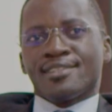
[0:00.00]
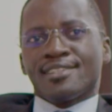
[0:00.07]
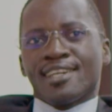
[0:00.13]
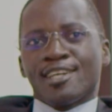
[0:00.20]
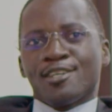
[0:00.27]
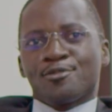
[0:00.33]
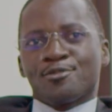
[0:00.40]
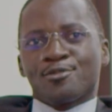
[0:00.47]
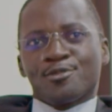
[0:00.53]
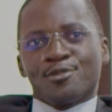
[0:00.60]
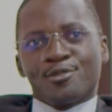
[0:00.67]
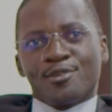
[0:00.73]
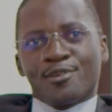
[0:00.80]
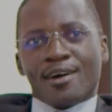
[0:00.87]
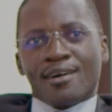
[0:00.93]
lie to
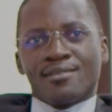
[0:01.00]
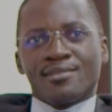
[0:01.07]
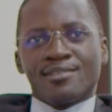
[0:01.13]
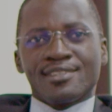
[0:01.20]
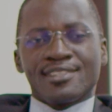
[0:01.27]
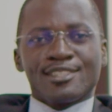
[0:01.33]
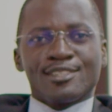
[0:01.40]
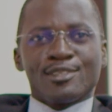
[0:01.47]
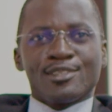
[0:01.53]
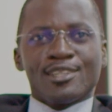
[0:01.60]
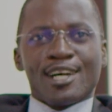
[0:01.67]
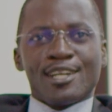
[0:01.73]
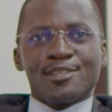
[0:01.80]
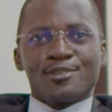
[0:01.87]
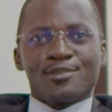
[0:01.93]
you. I will not
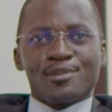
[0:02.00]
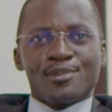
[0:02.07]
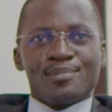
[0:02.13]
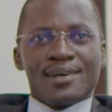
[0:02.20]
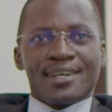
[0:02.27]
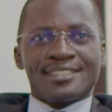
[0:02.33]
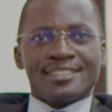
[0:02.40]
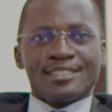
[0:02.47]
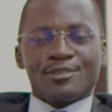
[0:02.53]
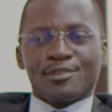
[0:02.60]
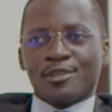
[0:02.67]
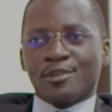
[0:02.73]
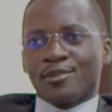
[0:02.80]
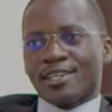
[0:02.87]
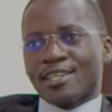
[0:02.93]
done so much to
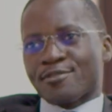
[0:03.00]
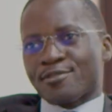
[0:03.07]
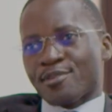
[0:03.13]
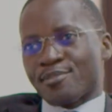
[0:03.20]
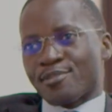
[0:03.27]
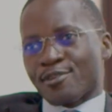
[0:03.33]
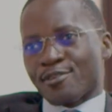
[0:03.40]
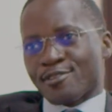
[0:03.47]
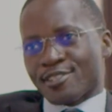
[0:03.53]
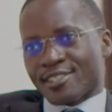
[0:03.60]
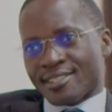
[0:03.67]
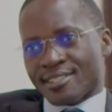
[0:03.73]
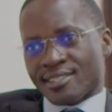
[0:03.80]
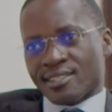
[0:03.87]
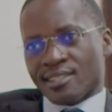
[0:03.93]
inquire from
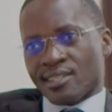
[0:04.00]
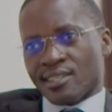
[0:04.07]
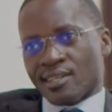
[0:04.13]
colleagues.